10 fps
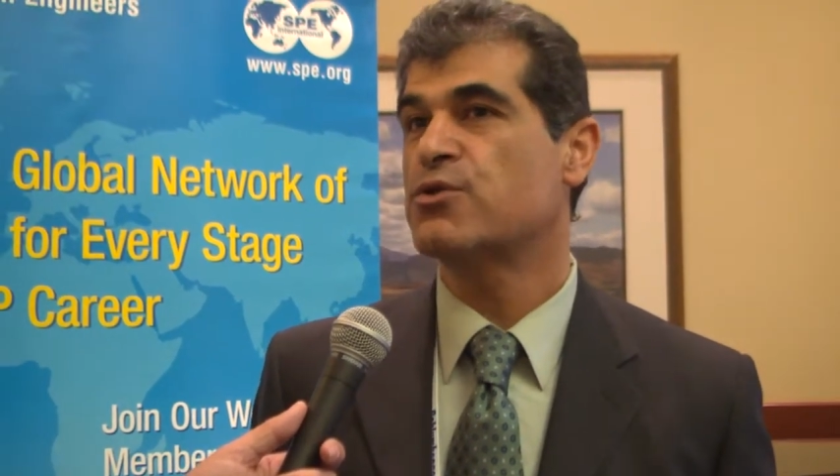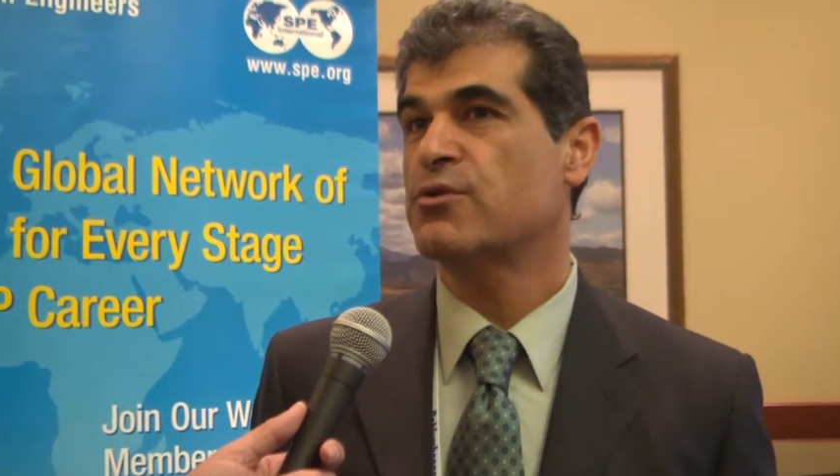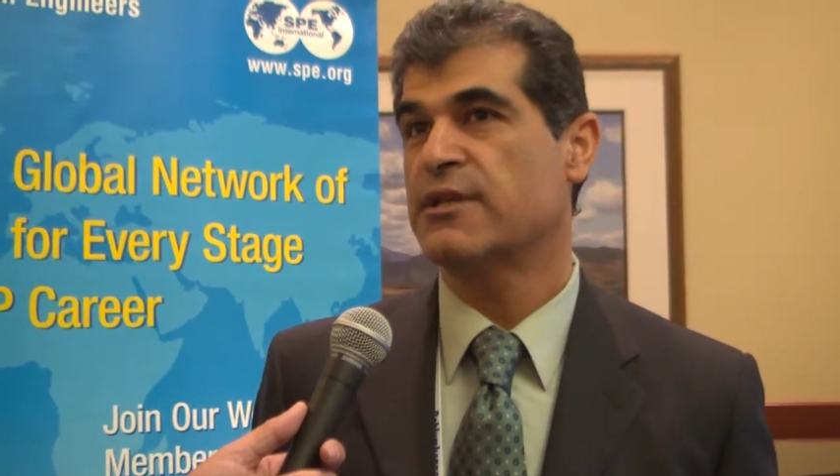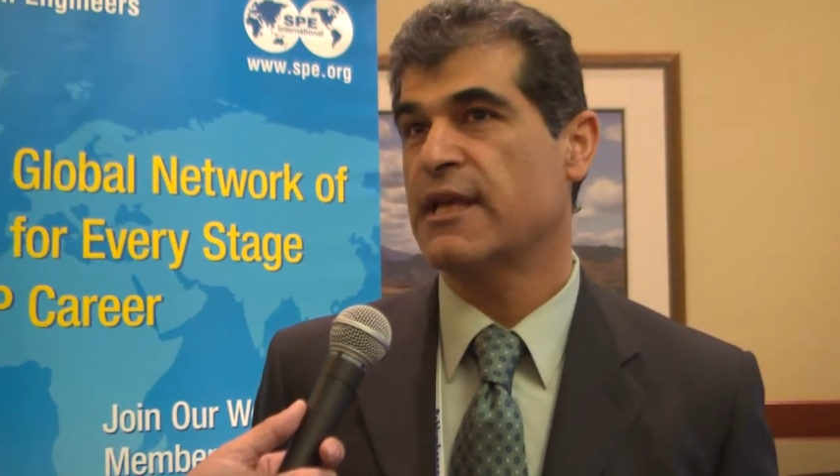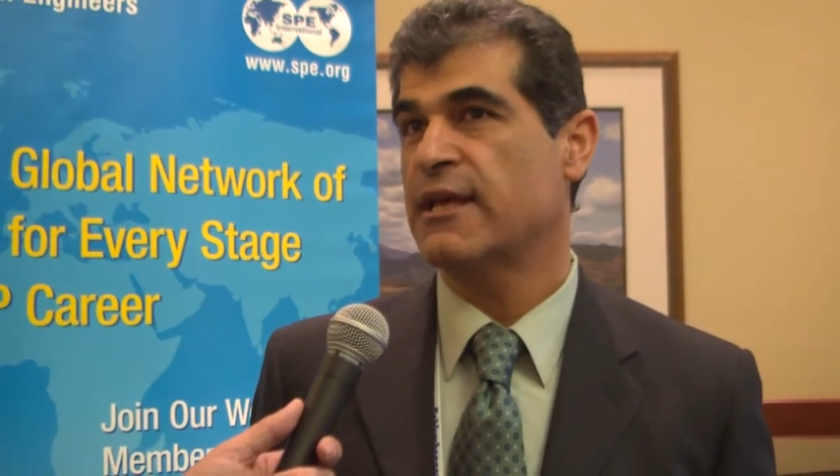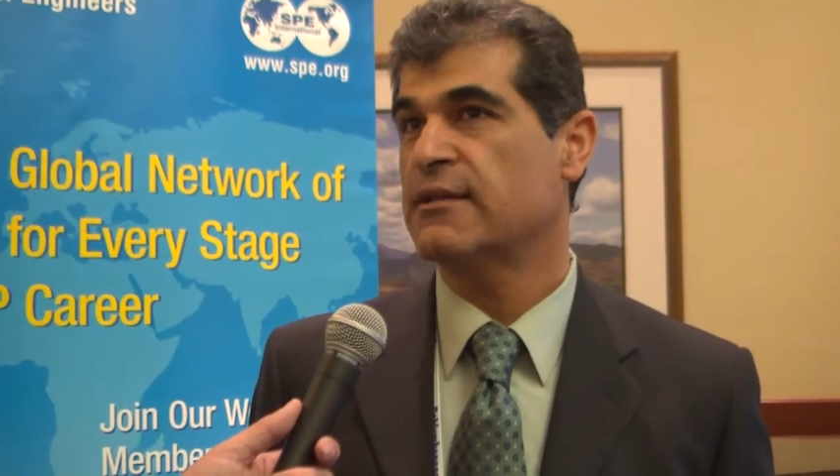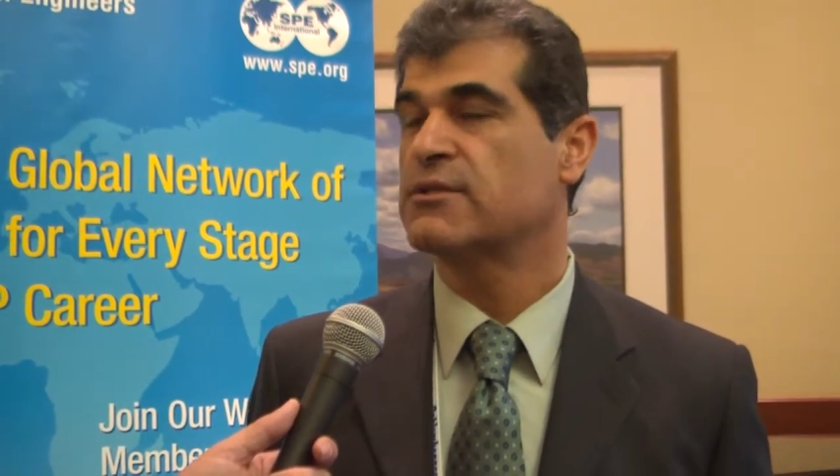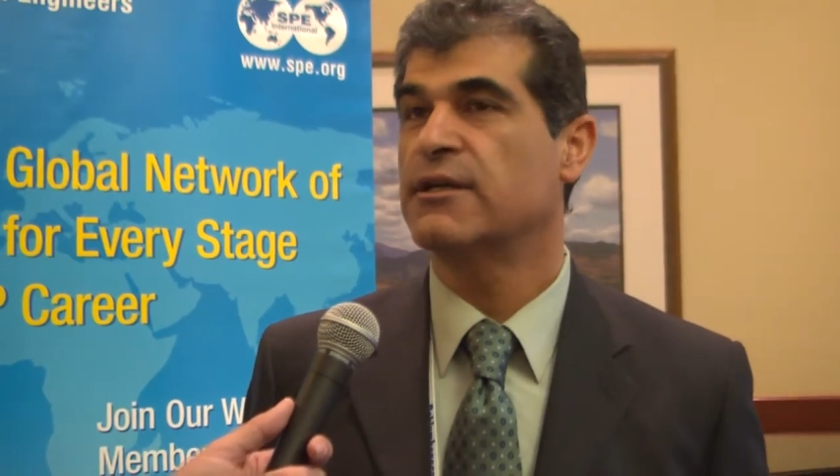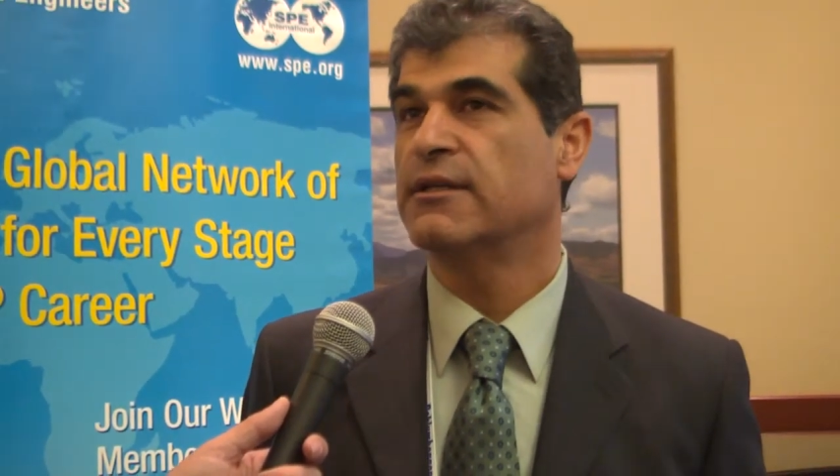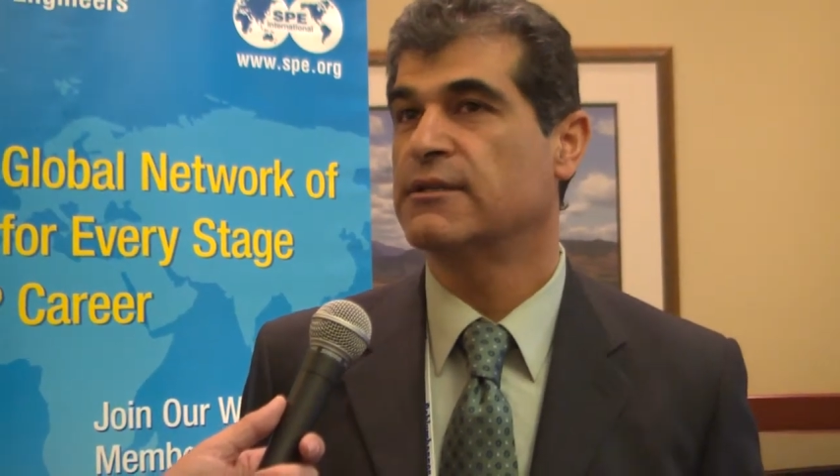sure that
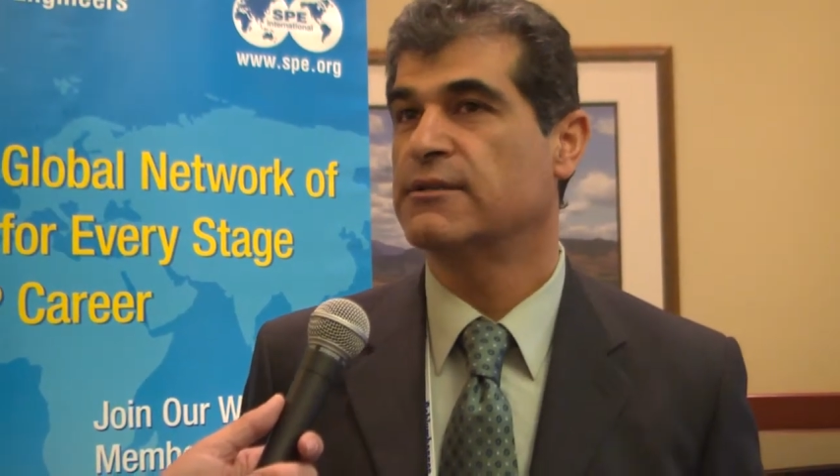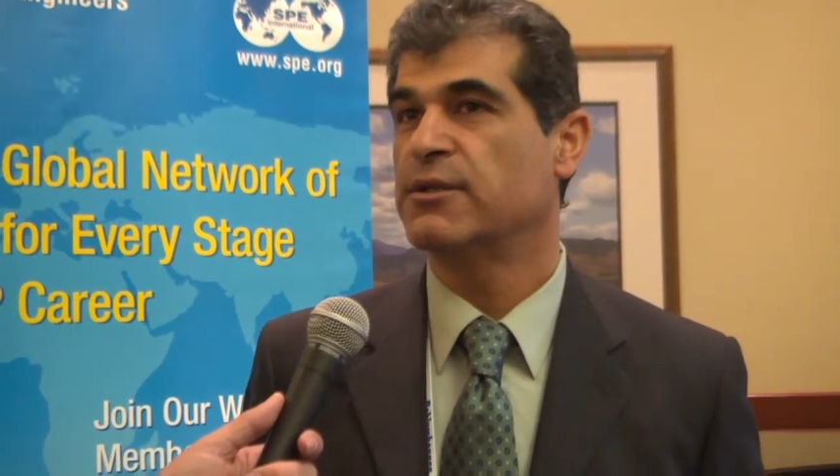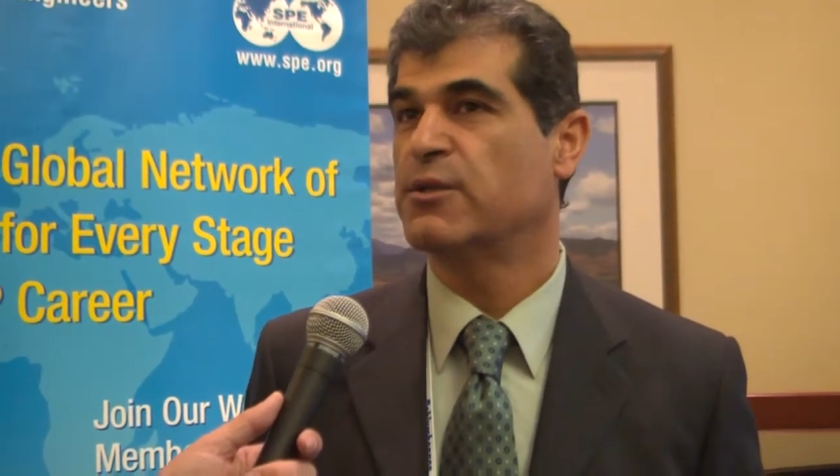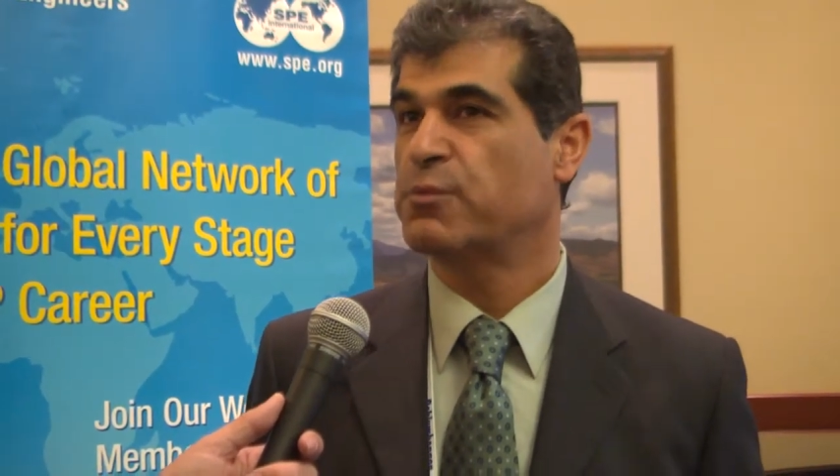the